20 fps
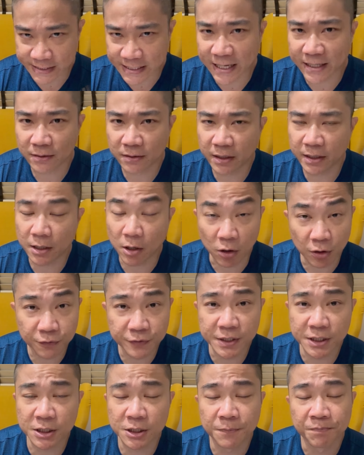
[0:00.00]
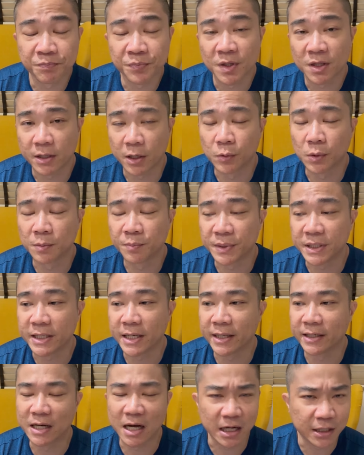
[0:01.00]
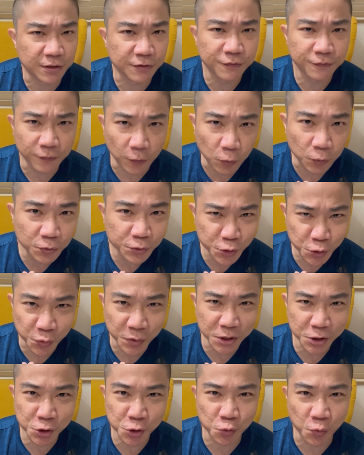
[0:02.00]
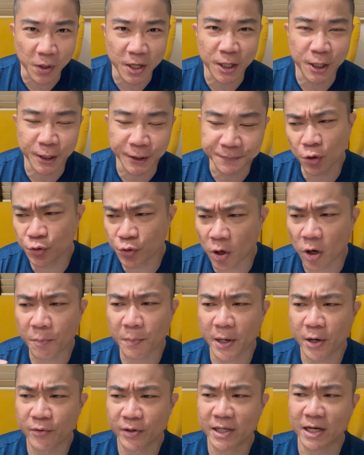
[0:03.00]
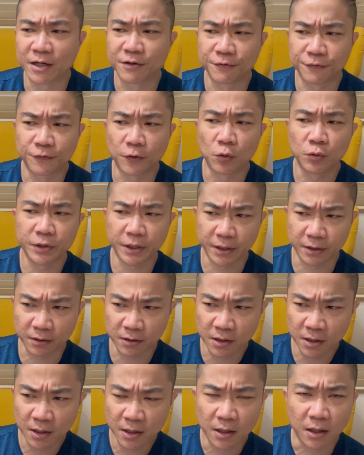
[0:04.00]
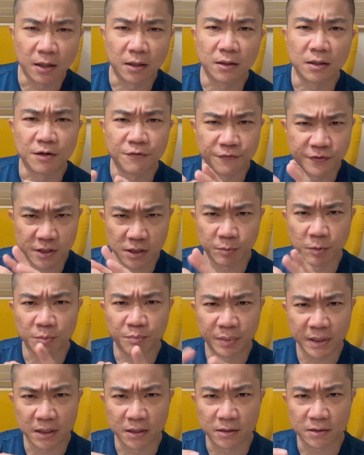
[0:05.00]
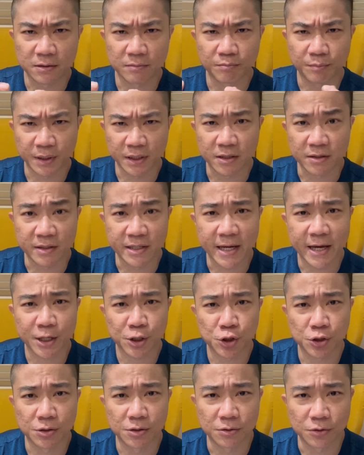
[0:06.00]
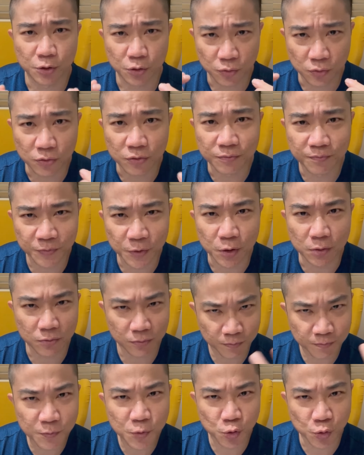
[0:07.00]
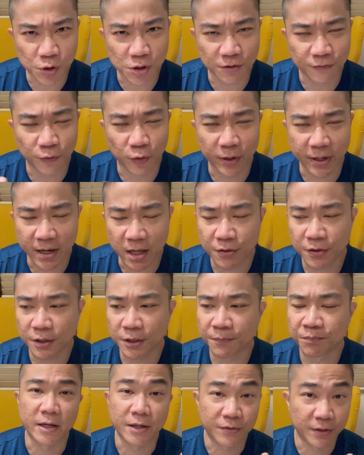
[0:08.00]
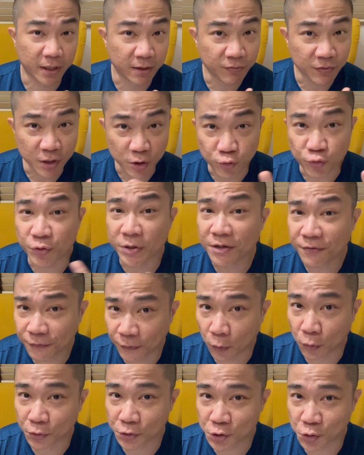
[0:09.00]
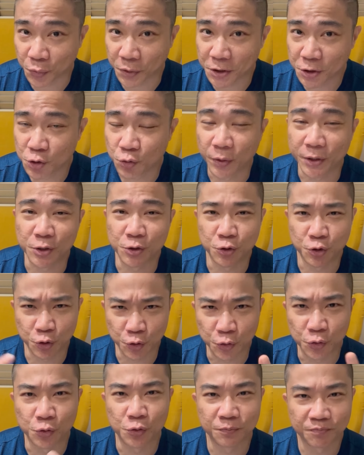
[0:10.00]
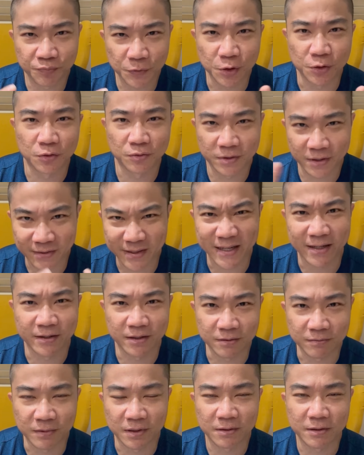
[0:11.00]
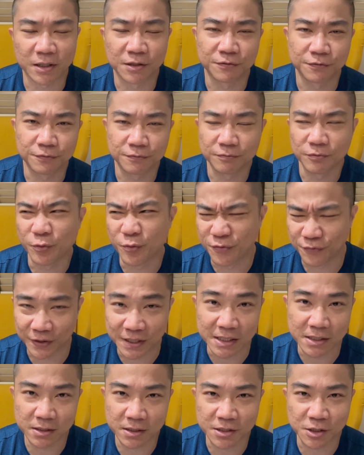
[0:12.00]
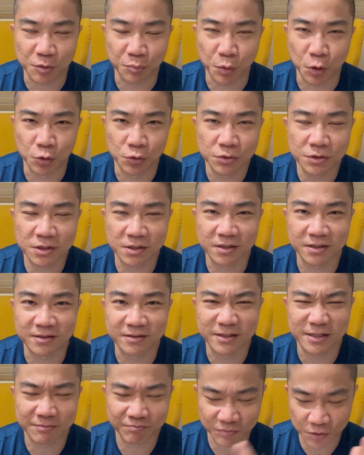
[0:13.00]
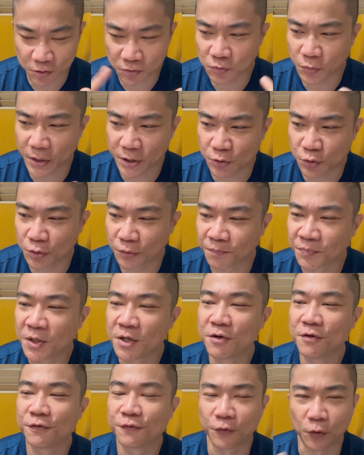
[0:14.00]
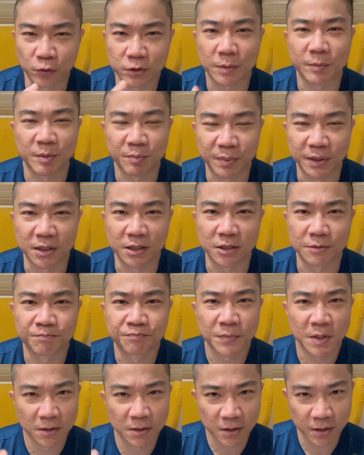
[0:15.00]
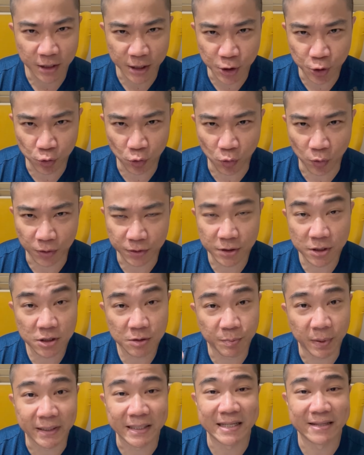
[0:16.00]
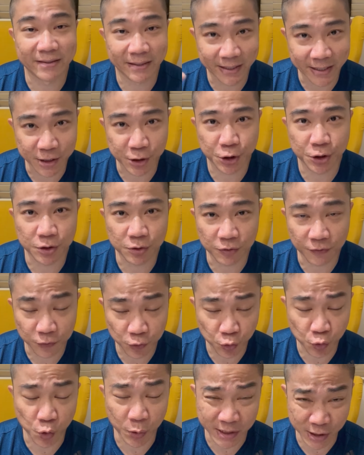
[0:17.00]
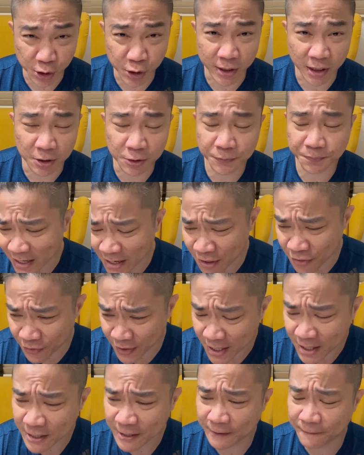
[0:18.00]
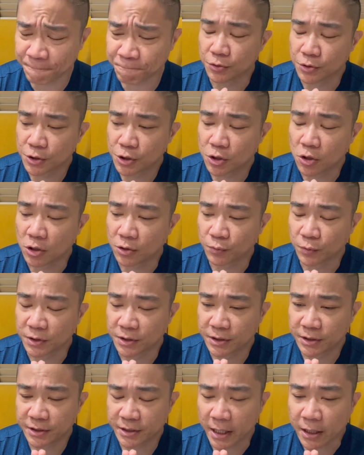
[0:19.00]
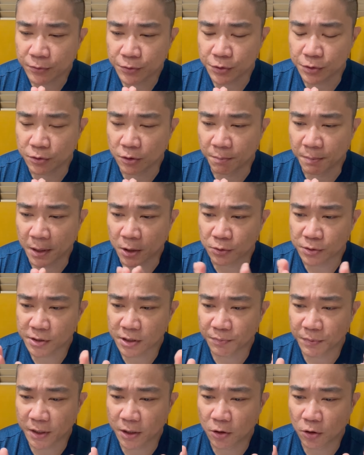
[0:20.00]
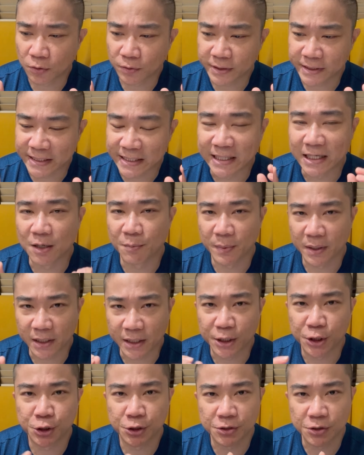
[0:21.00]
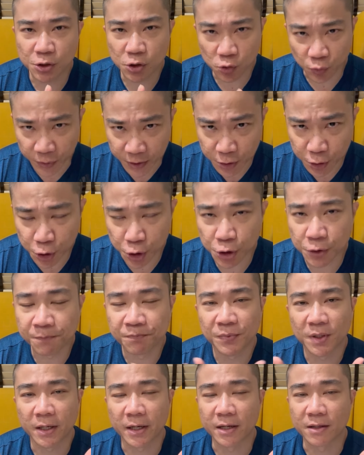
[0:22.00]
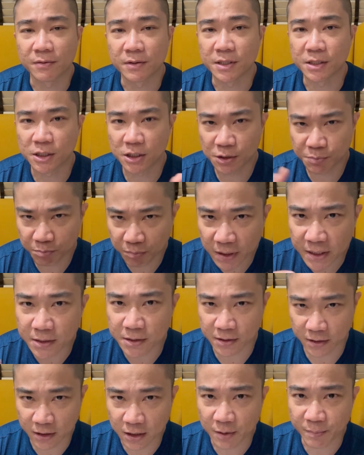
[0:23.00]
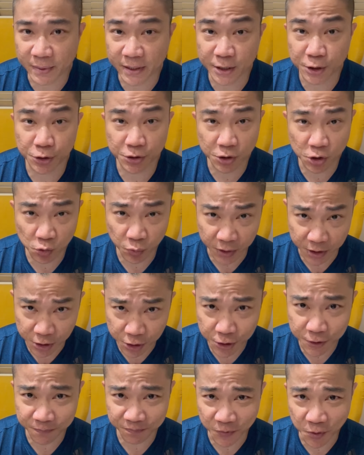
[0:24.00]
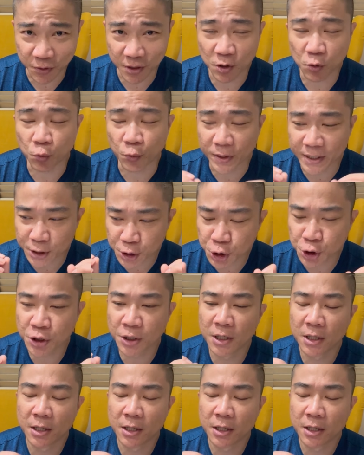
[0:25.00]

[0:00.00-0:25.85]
handling of it. There will be an unfold switch where you're apparently unfolding a visible billet, but in the action you switch it for another. And then the refold switch where you do the thing in kind of reverse, I suppose, where you fold up a billet into quarters, but in that action you've switched it out. And then Scott will tell you about something called the elimination switch and the split elimination switch, okay, which